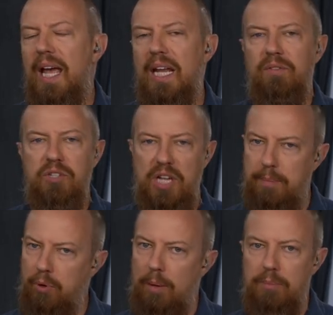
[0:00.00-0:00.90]
And if there's any
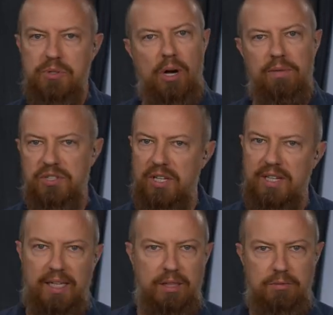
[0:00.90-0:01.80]
problems, obviously
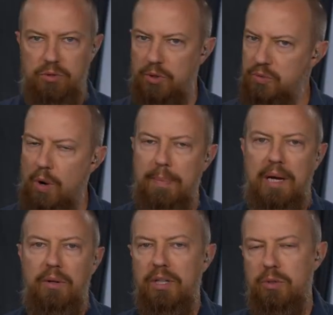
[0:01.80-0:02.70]
they can do a swap
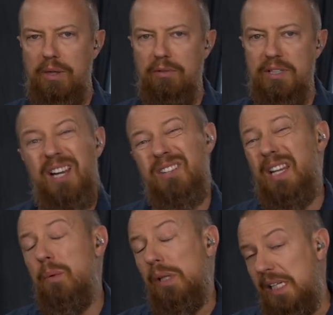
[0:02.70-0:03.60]
out, they do whatever it takes, and
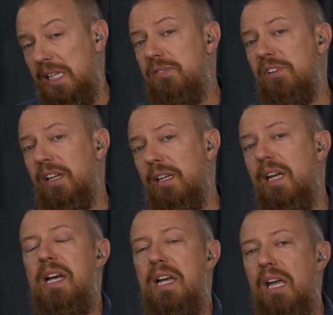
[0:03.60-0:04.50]
they will even,
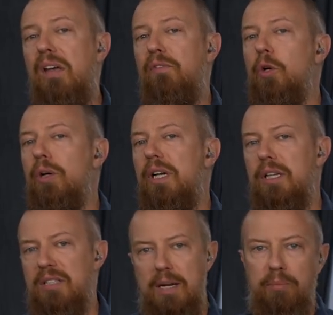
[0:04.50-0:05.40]
if you're in
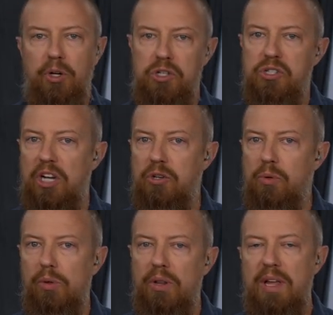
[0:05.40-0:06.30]
a tight production
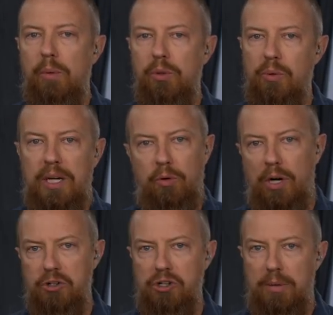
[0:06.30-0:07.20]
schedule, they will do a
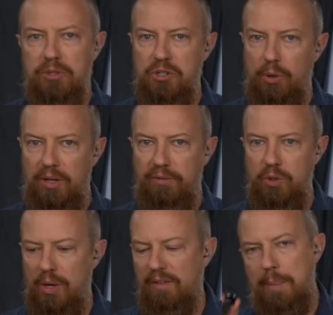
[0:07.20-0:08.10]
cross ship. So if
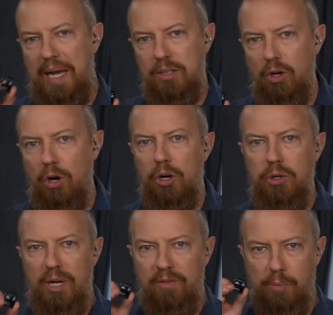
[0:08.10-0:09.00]
you have a bad card or
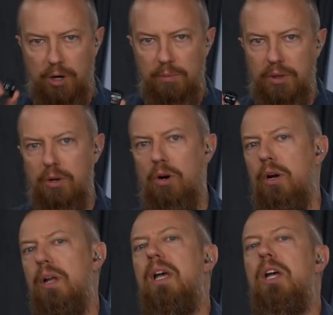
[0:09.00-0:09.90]
you have a problem with a
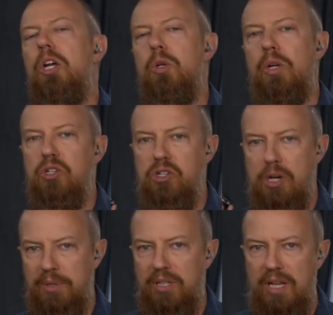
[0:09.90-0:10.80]
card, you can
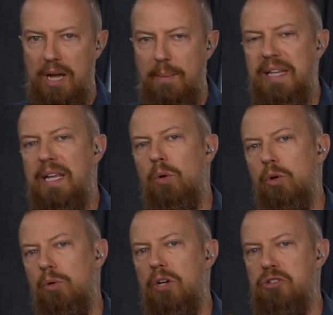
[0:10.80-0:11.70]
ship it to them and they will
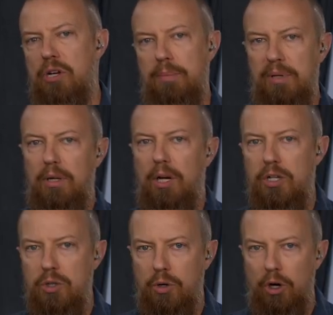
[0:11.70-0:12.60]
cross ship a
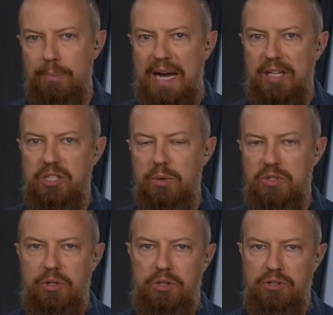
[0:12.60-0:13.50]
new card back to you
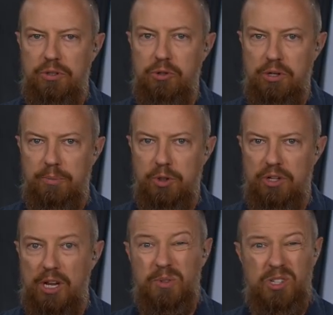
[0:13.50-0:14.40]
as soon as you ship yours
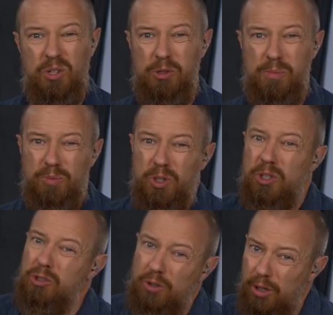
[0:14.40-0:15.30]
to them. So you should,
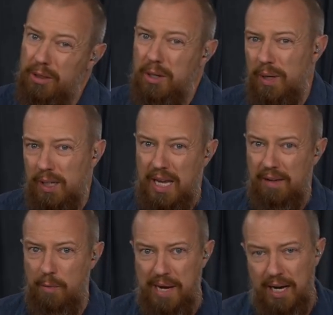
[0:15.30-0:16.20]
could theoretically
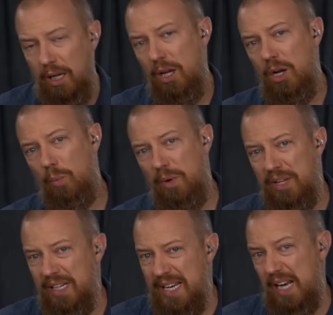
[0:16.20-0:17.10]
have it back
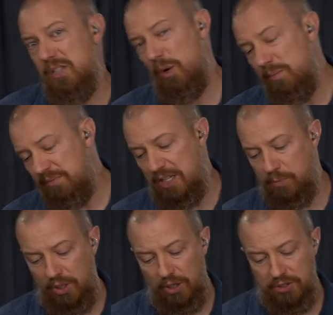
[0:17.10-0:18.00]
within a day. So that's
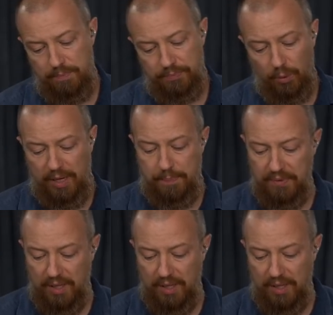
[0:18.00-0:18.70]
pretty awesome. Okay.